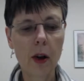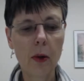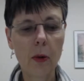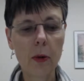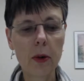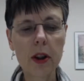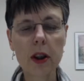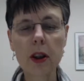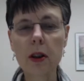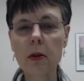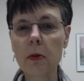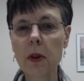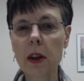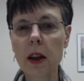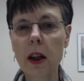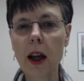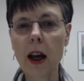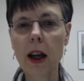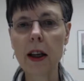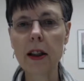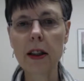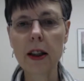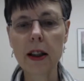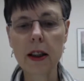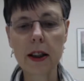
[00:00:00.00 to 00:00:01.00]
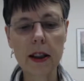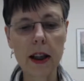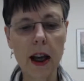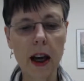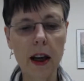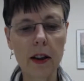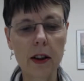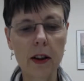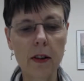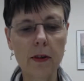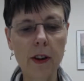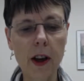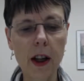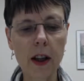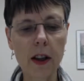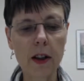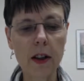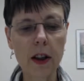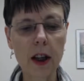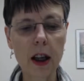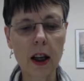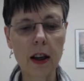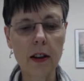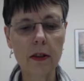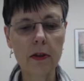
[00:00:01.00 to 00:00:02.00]
when she realizes that her fellow
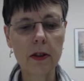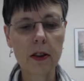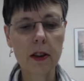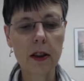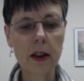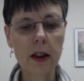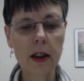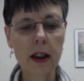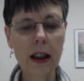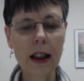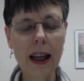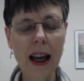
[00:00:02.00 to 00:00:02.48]
gifts,